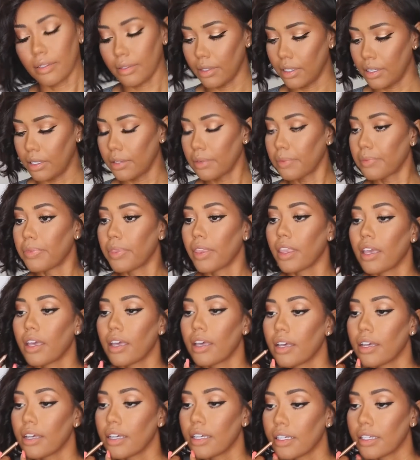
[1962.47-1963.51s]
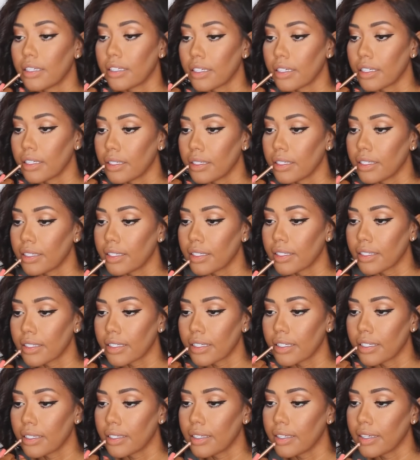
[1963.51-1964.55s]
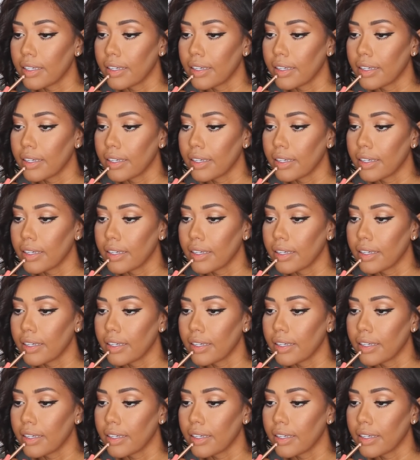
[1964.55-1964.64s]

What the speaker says: So I just go